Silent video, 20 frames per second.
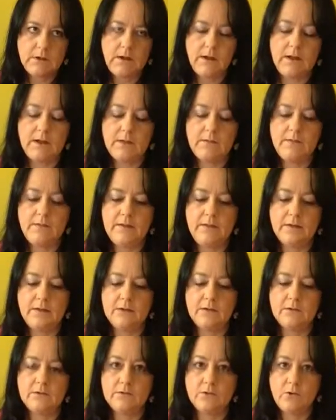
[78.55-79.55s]
and
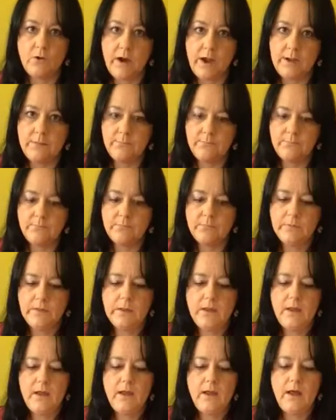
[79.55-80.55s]
their crime.
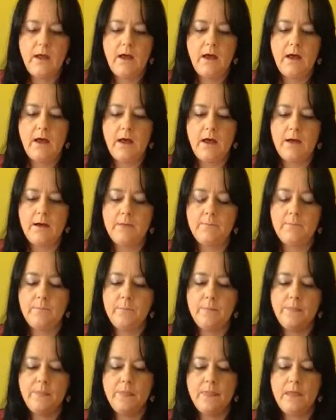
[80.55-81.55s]

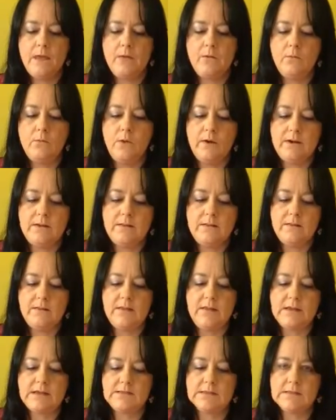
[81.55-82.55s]
One of the
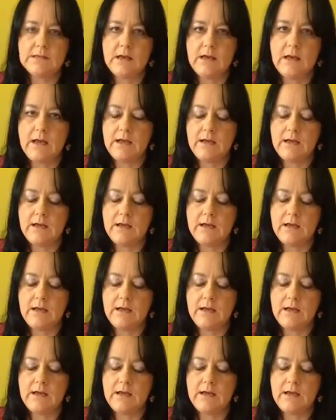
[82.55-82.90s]
things